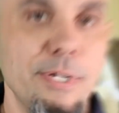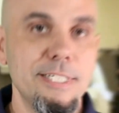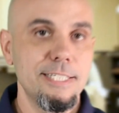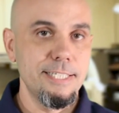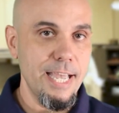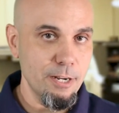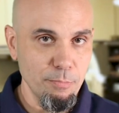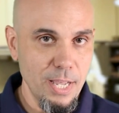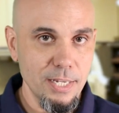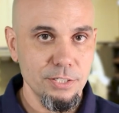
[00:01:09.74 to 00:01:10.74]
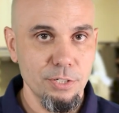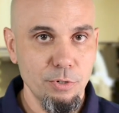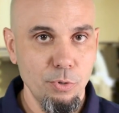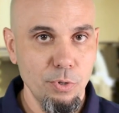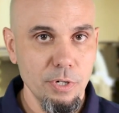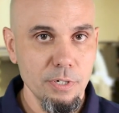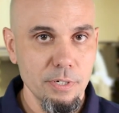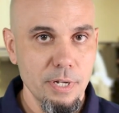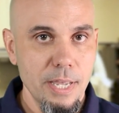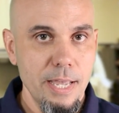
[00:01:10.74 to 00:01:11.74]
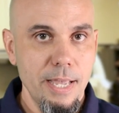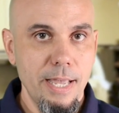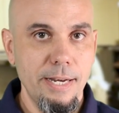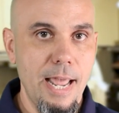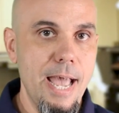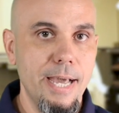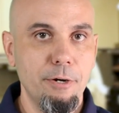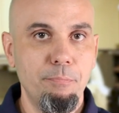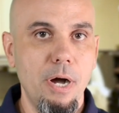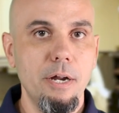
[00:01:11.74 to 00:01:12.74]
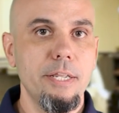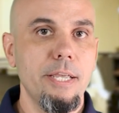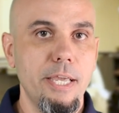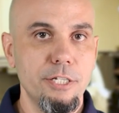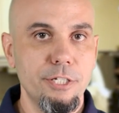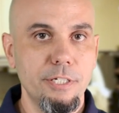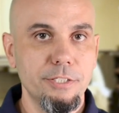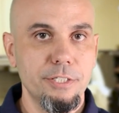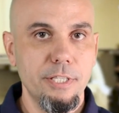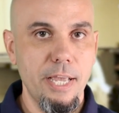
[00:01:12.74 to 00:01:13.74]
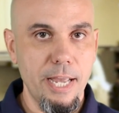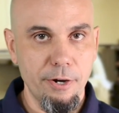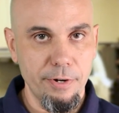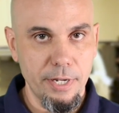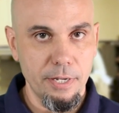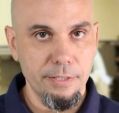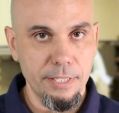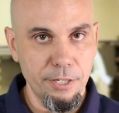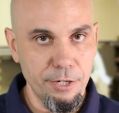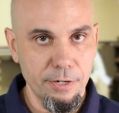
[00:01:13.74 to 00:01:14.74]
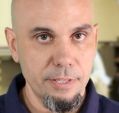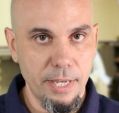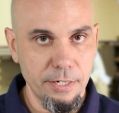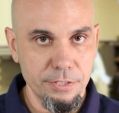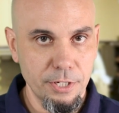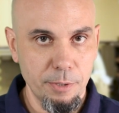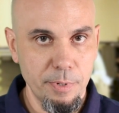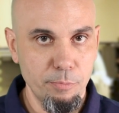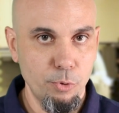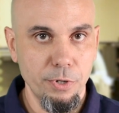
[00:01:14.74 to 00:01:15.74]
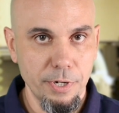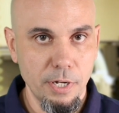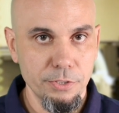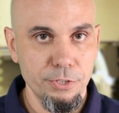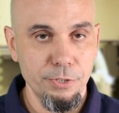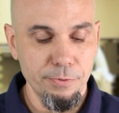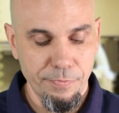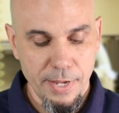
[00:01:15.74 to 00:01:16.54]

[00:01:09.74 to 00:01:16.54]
we sandblast the core and add a bonding agent to the area that the urethane is going to be poured onto.